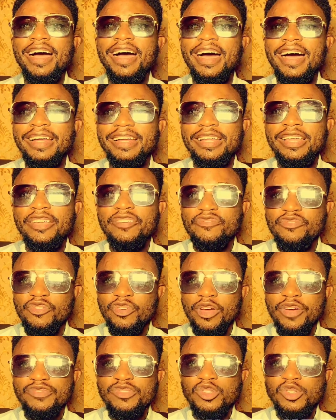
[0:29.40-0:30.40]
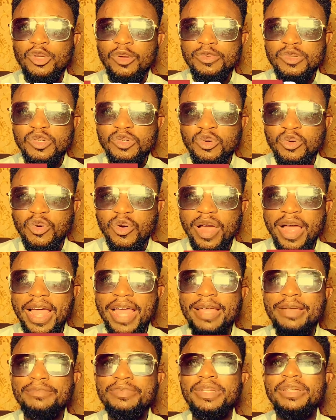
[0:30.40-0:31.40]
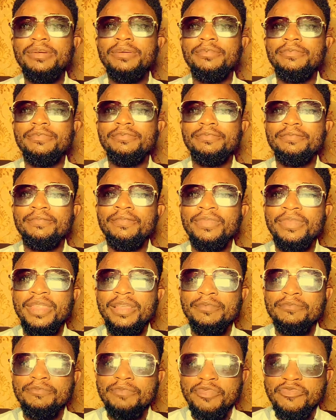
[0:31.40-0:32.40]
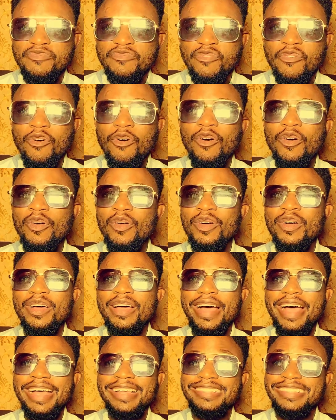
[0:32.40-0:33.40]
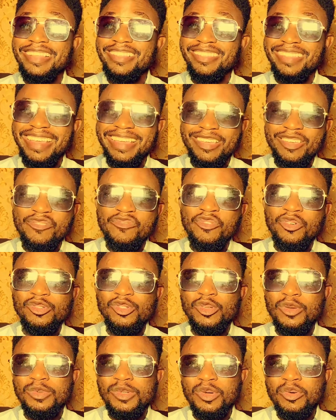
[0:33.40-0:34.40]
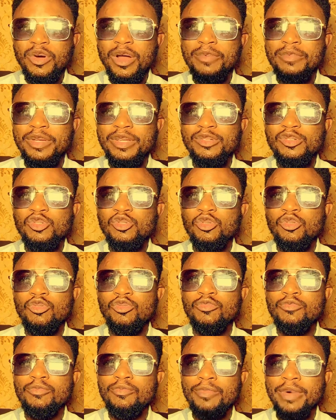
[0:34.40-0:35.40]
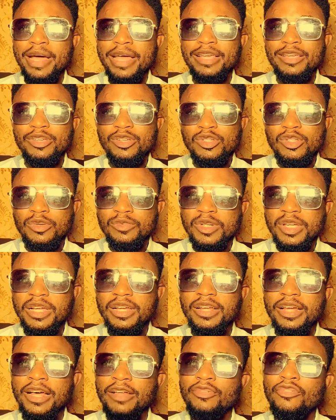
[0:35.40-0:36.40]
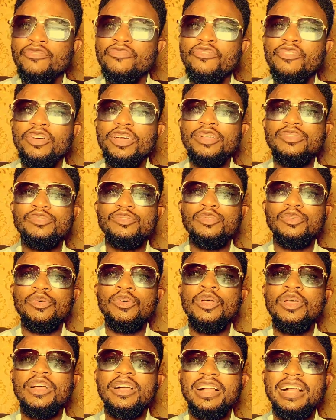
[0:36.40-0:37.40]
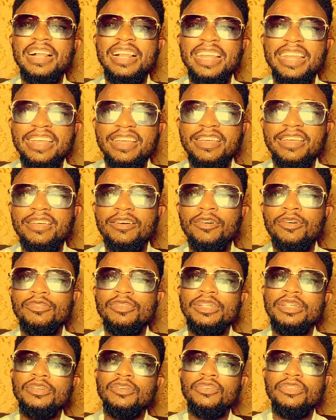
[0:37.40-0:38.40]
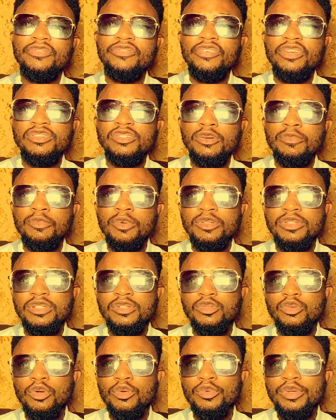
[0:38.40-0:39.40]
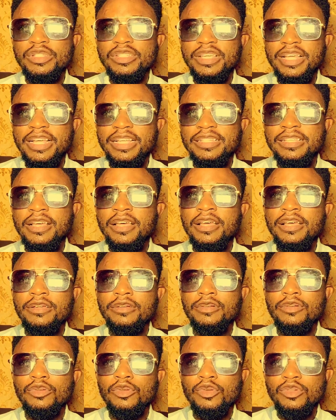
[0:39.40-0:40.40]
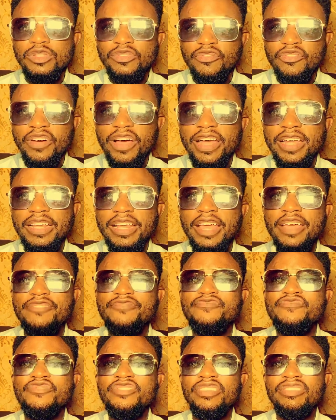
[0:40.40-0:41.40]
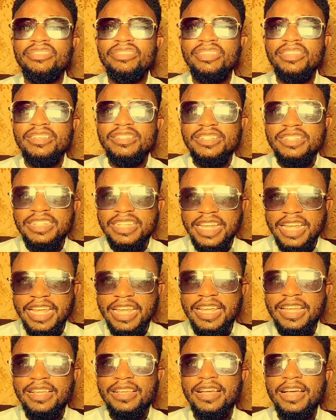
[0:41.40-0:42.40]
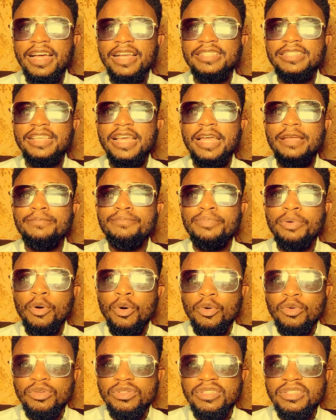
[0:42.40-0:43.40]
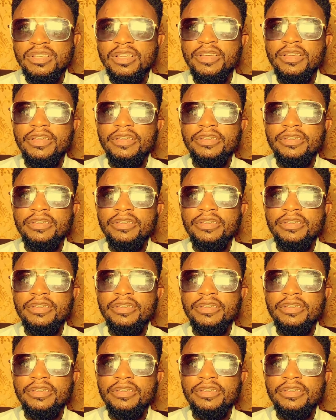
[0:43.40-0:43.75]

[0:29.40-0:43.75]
and if you have subscribed before, I say thank you for subscribing to my YouTube channel. And don't forget to click on the notification button to always get notified every day as I post